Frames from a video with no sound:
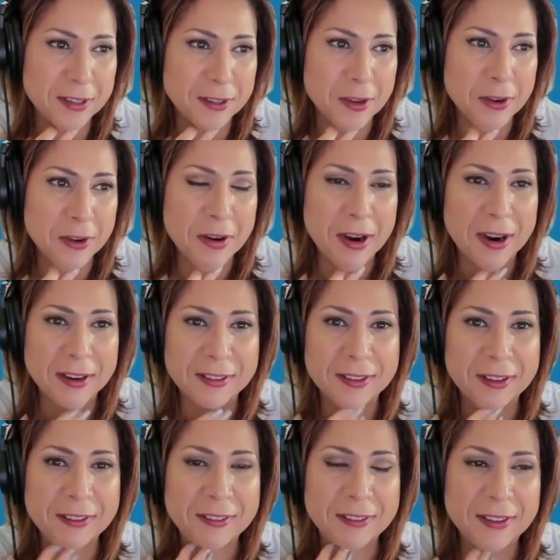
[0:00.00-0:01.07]
So I
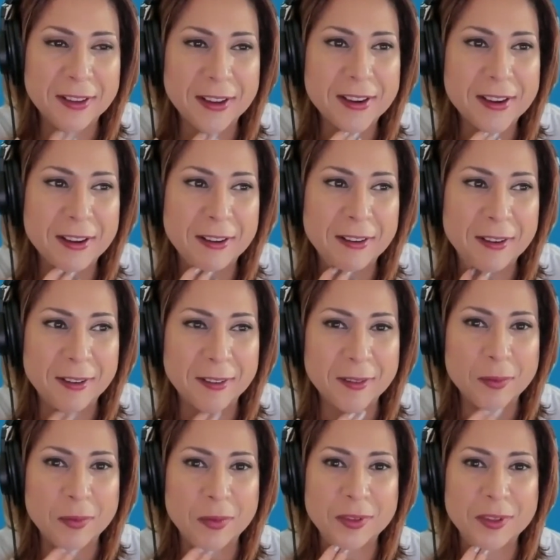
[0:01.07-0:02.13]
think
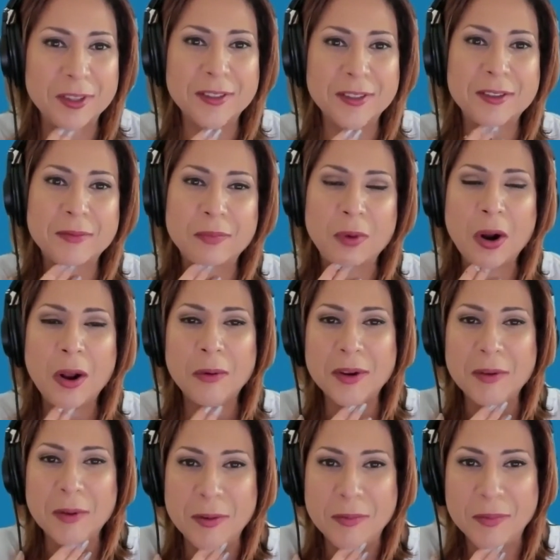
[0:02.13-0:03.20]
this probably
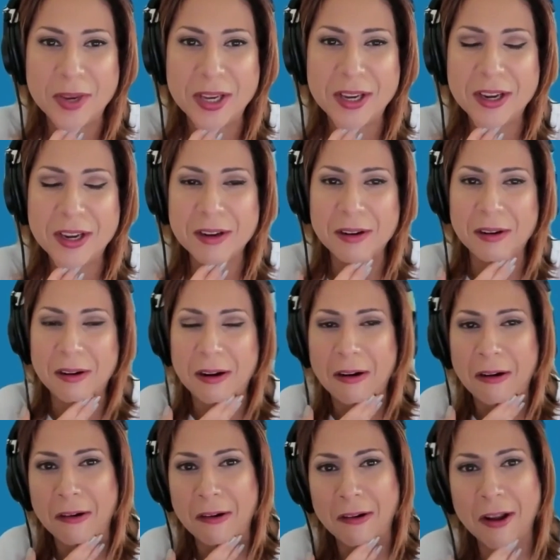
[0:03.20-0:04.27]
might be a
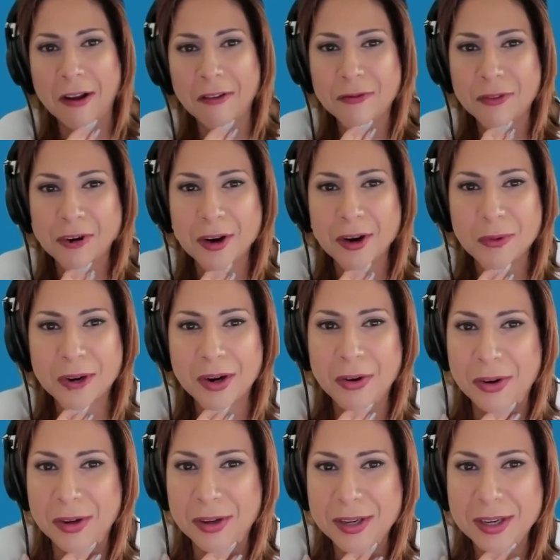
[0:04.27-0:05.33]
lot for our
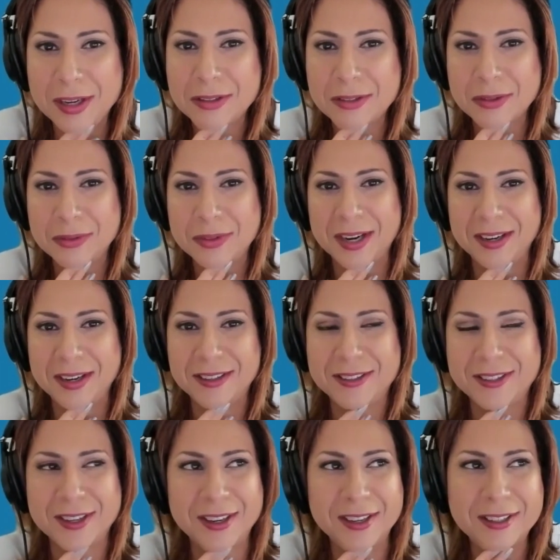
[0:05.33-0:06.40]
audience to
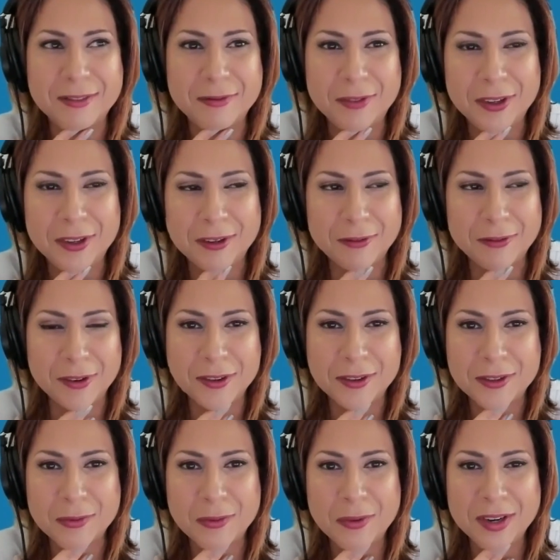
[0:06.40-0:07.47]
digest for the
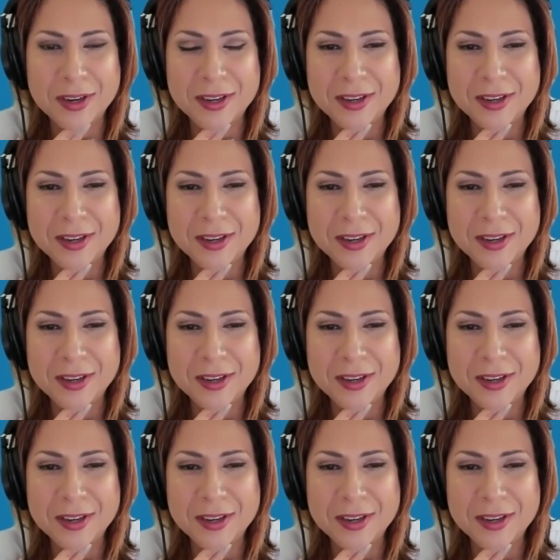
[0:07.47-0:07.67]
first one.